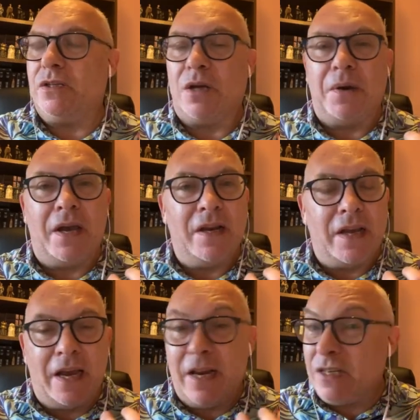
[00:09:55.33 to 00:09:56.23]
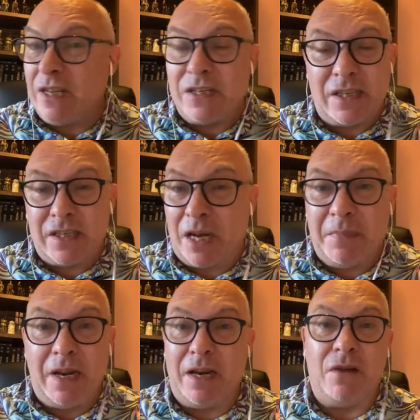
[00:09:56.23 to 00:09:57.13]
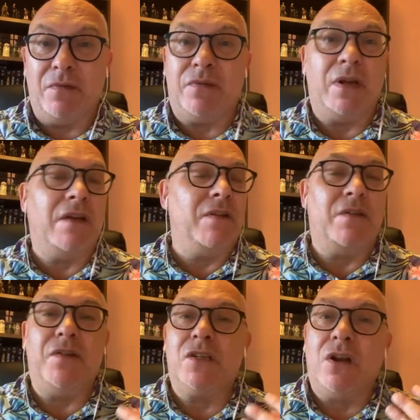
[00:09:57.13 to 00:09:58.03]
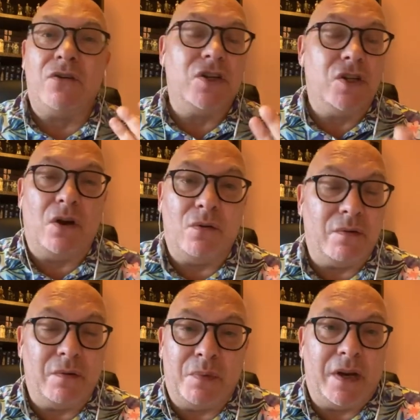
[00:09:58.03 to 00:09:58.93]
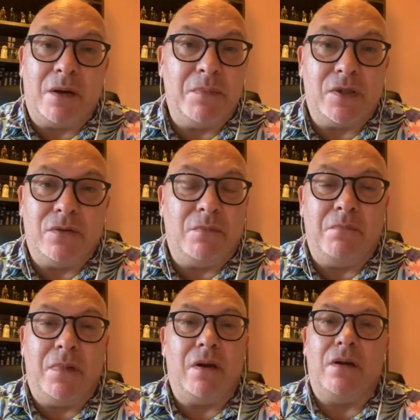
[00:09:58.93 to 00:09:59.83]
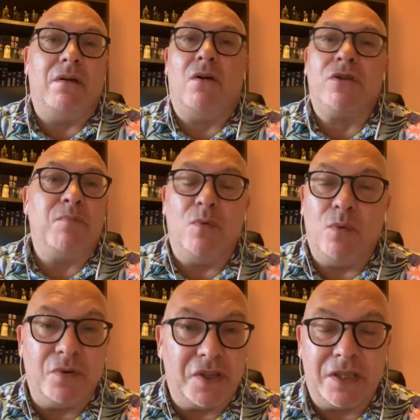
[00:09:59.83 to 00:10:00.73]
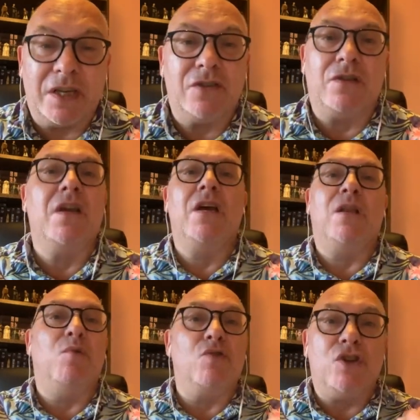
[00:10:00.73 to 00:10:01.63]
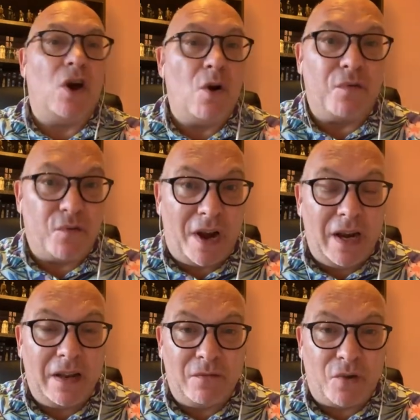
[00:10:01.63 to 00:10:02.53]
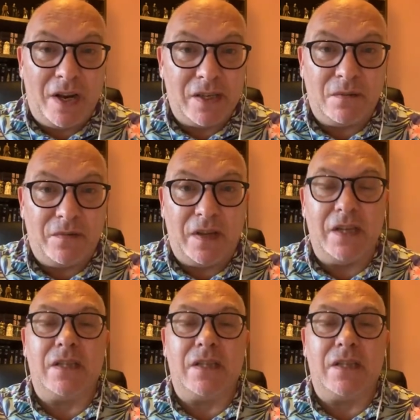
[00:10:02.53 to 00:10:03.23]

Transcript: So, and again, it's the same in any other thing, even if it's like a child, when it comes to hospital wards, etc. The more child-friendly something